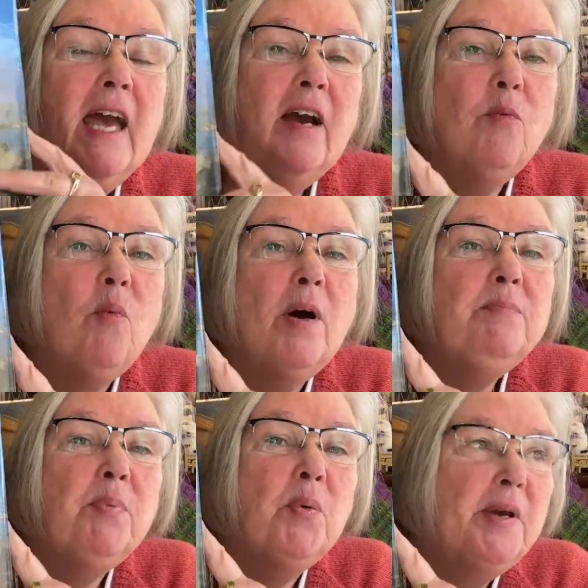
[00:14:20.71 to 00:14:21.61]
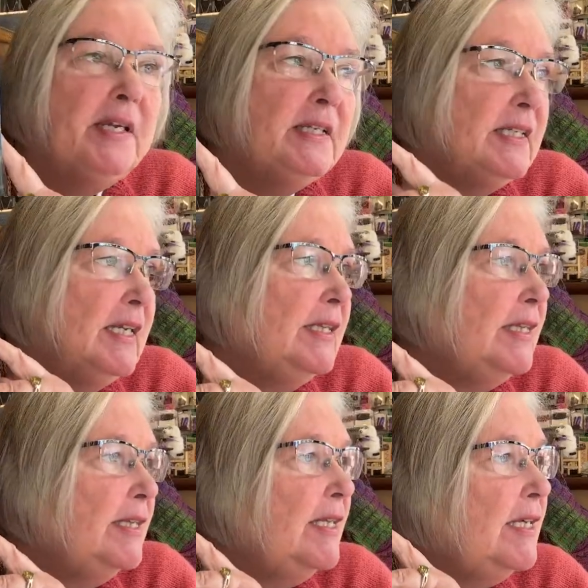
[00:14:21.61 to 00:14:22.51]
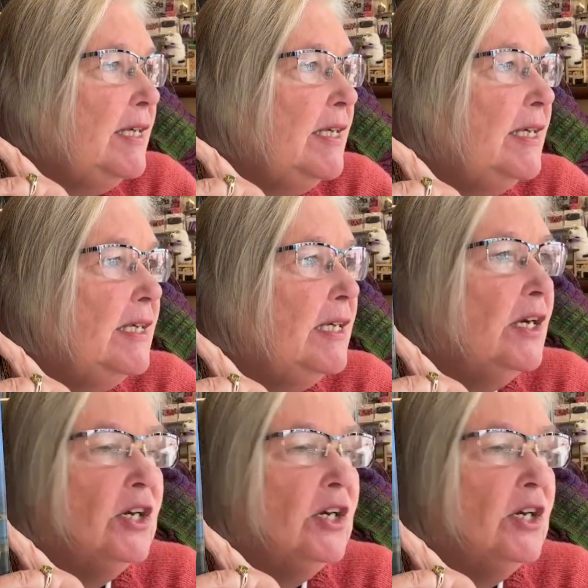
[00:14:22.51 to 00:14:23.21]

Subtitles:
At one point in the